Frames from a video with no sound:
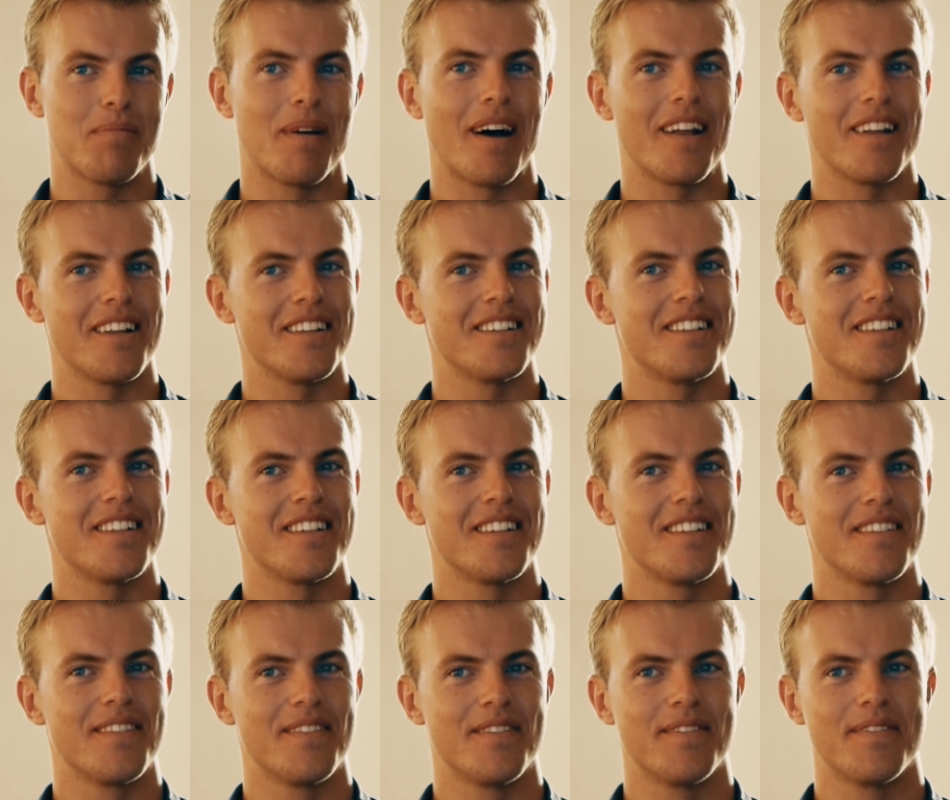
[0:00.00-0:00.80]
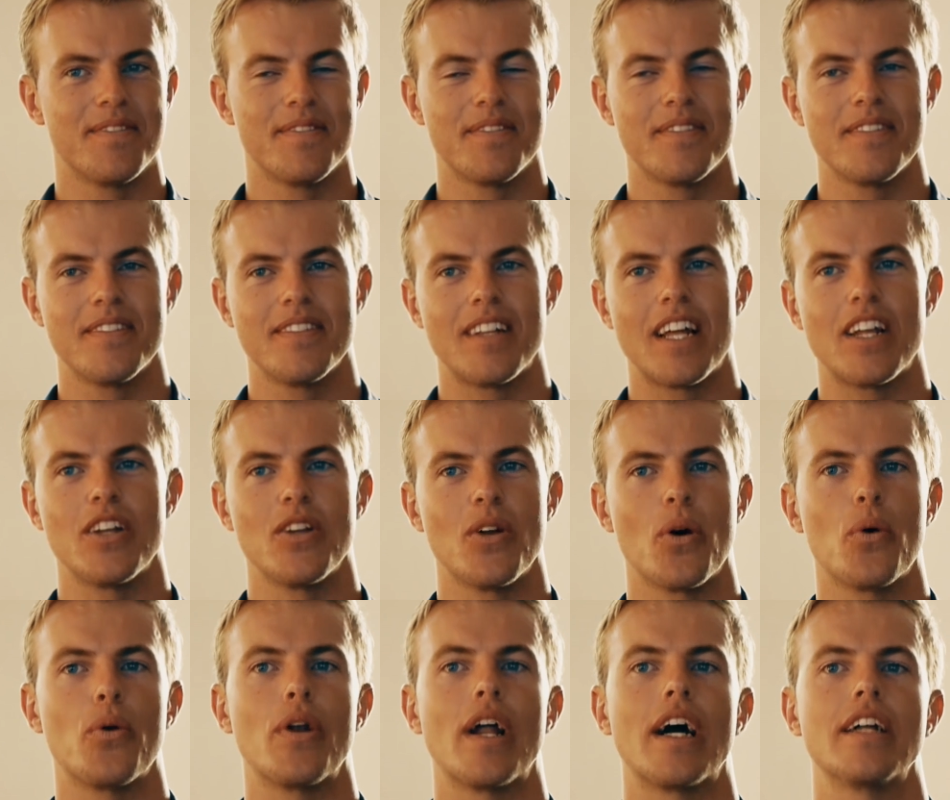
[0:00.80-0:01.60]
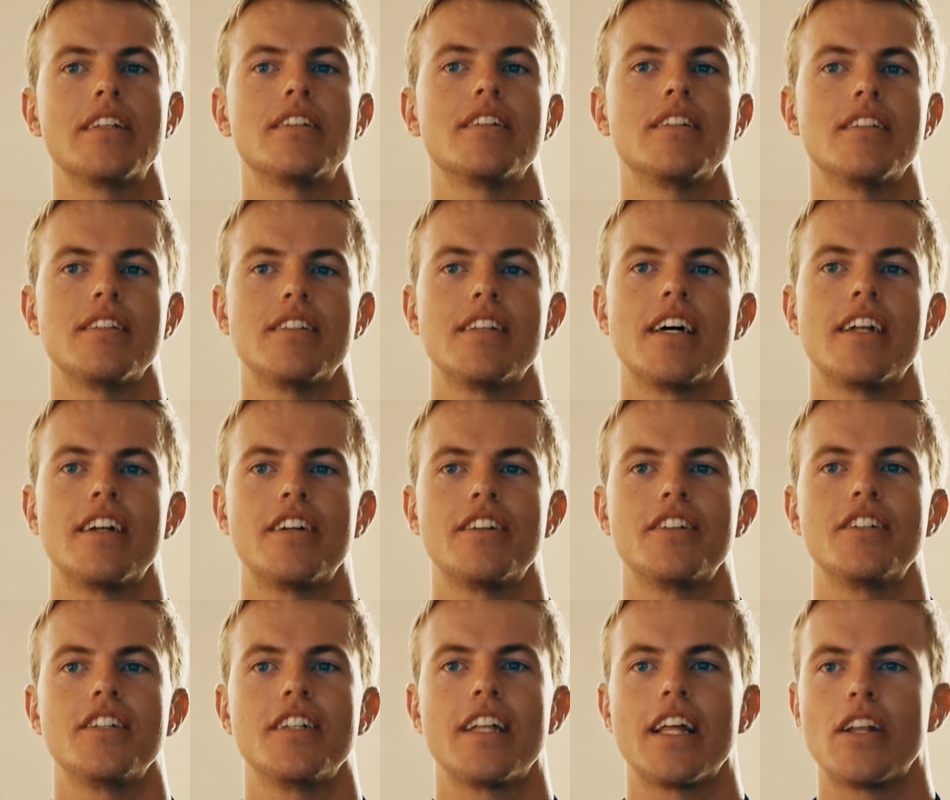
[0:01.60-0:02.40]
policy, that no-nonsense energy,